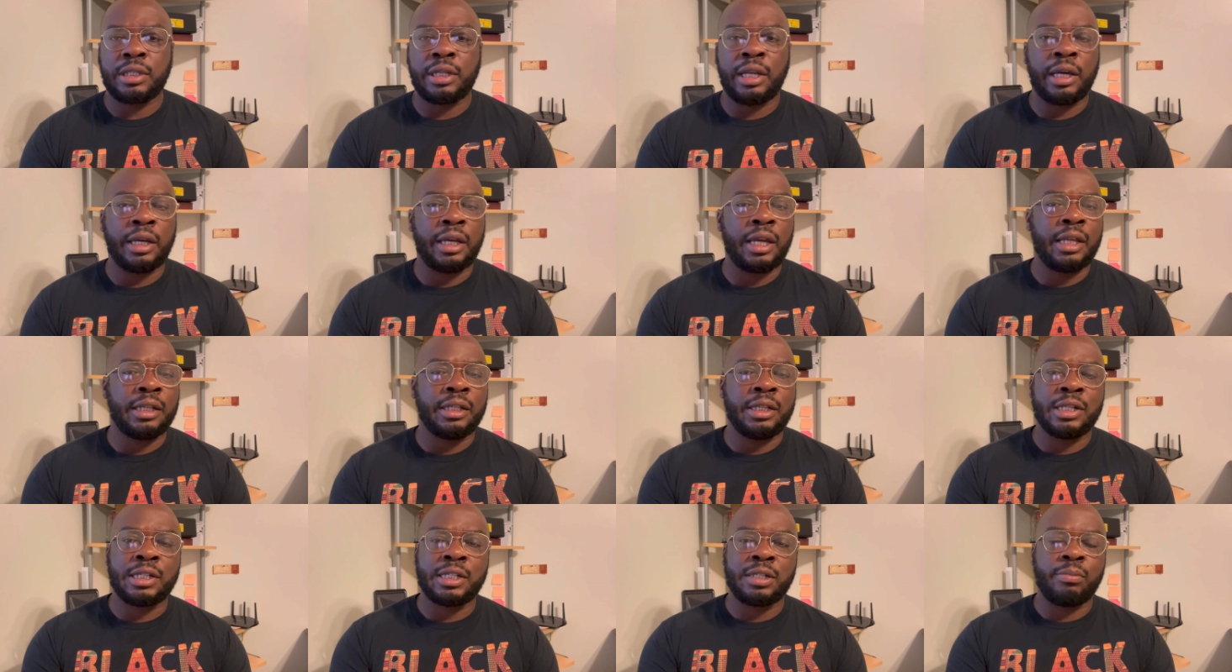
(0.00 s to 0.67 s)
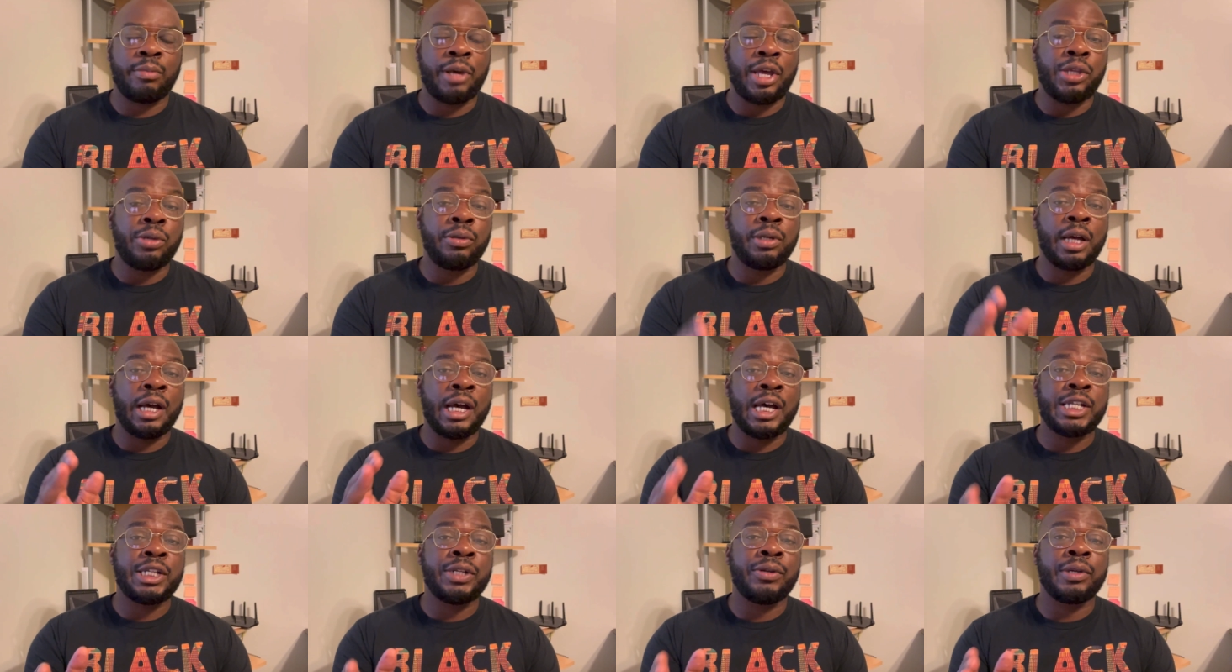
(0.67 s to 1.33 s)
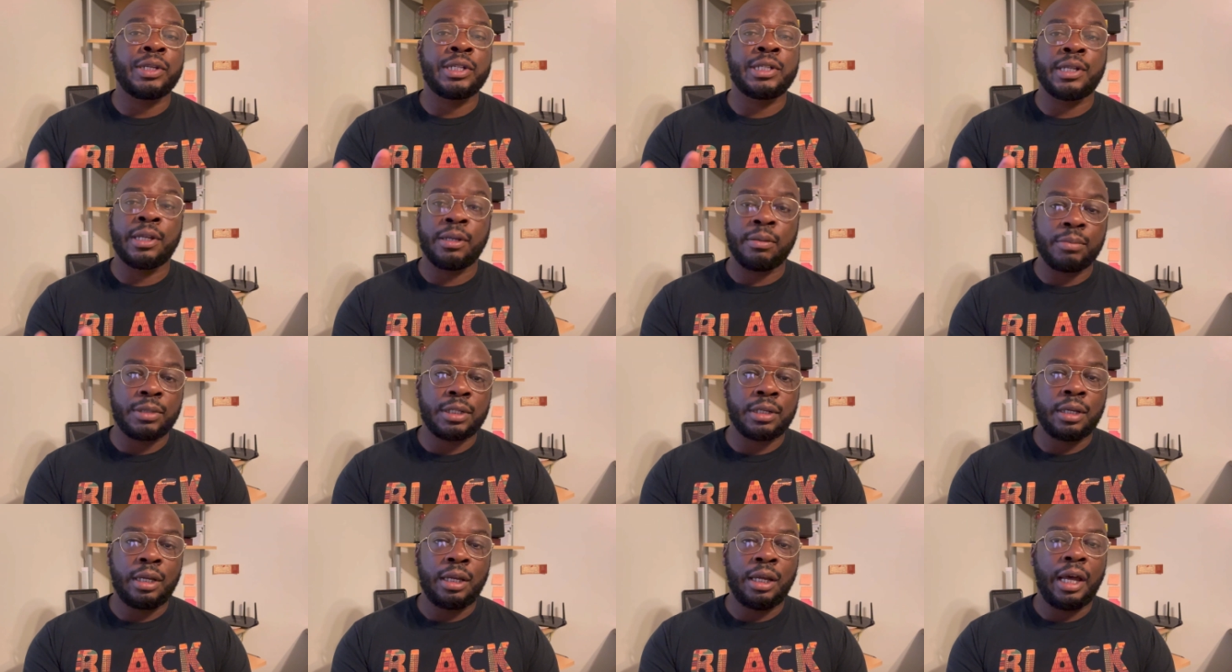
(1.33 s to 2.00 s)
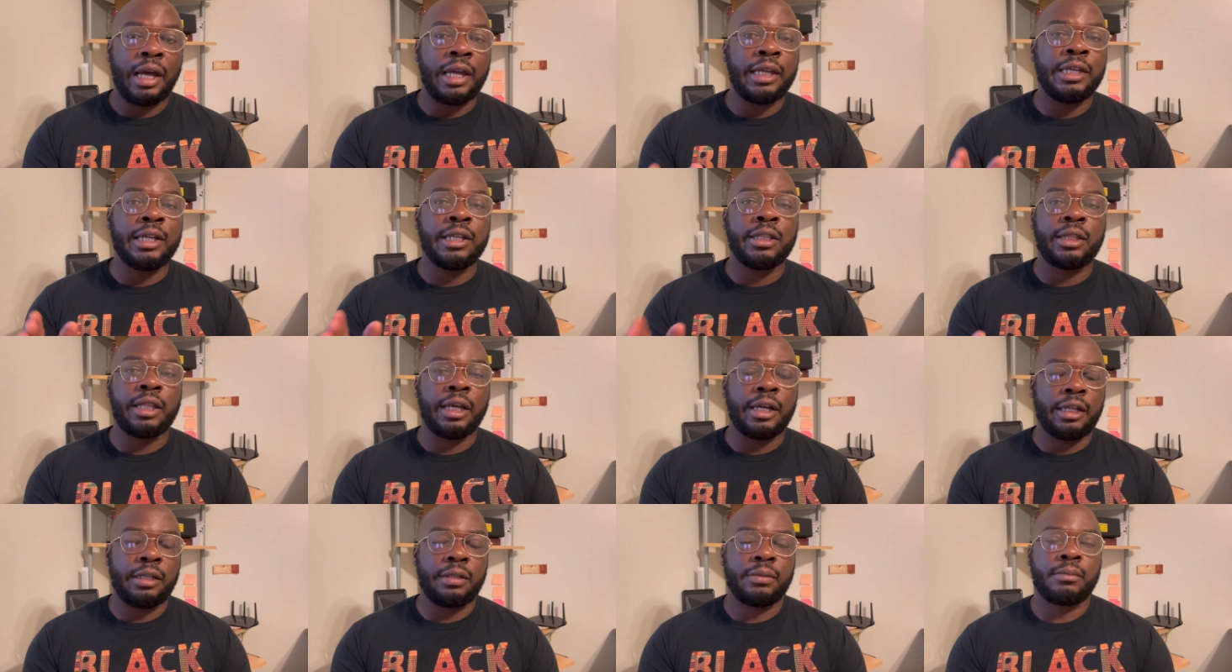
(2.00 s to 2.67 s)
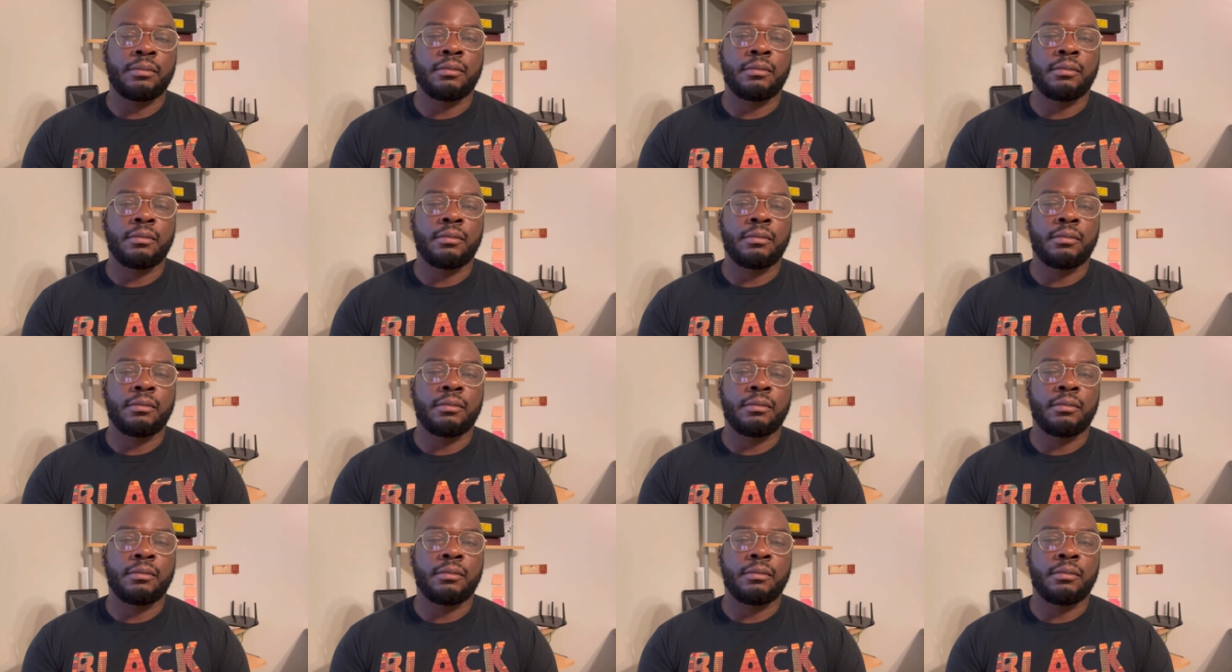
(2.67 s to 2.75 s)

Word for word: Now, hey, listen, man, you guys are exempt. I get that.